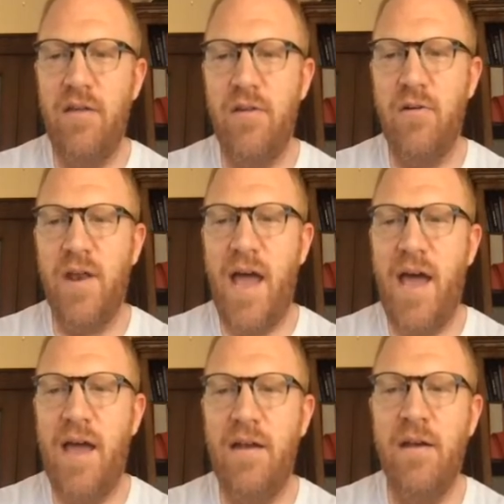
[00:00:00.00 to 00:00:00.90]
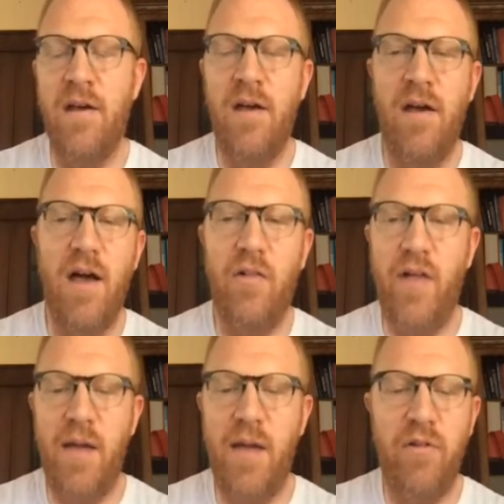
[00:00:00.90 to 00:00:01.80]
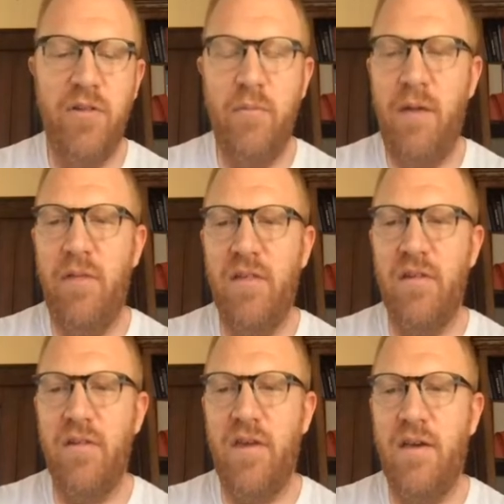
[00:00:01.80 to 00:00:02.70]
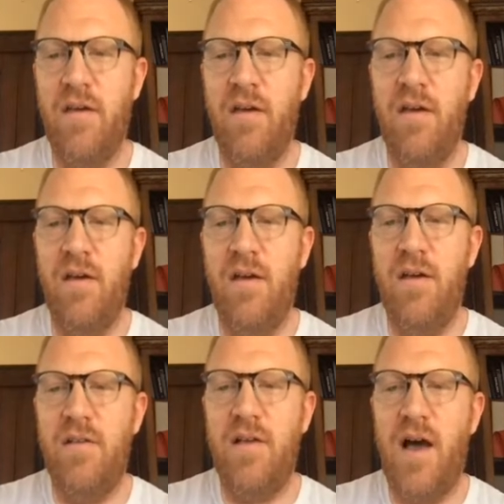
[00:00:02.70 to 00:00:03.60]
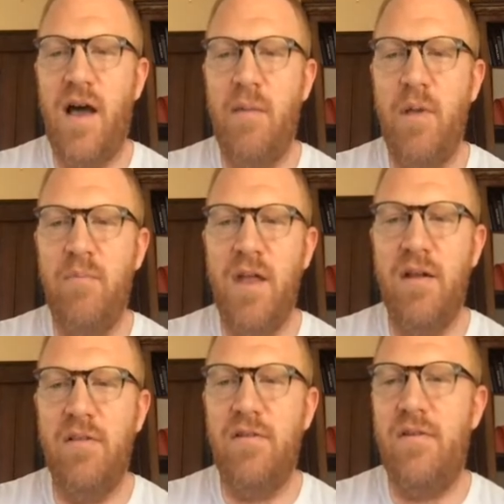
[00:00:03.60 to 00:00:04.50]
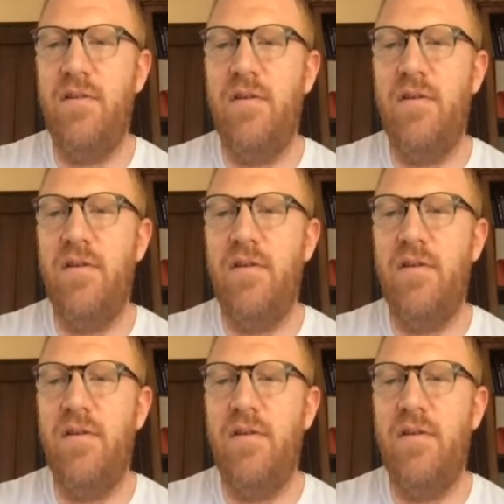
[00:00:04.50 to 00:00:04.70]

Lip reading: You can add a label. So maybe this is like time in minutes.